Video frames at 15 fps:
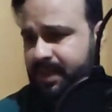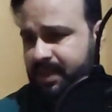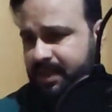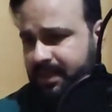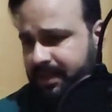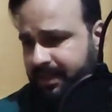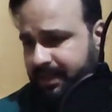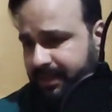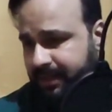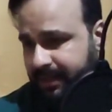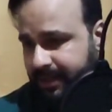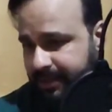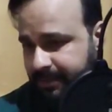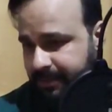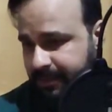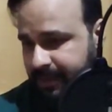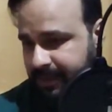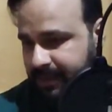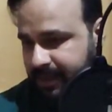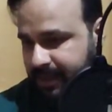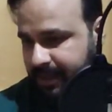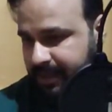let me take a
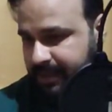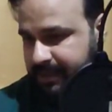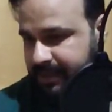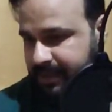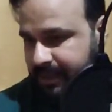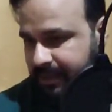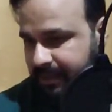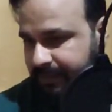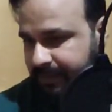selfie.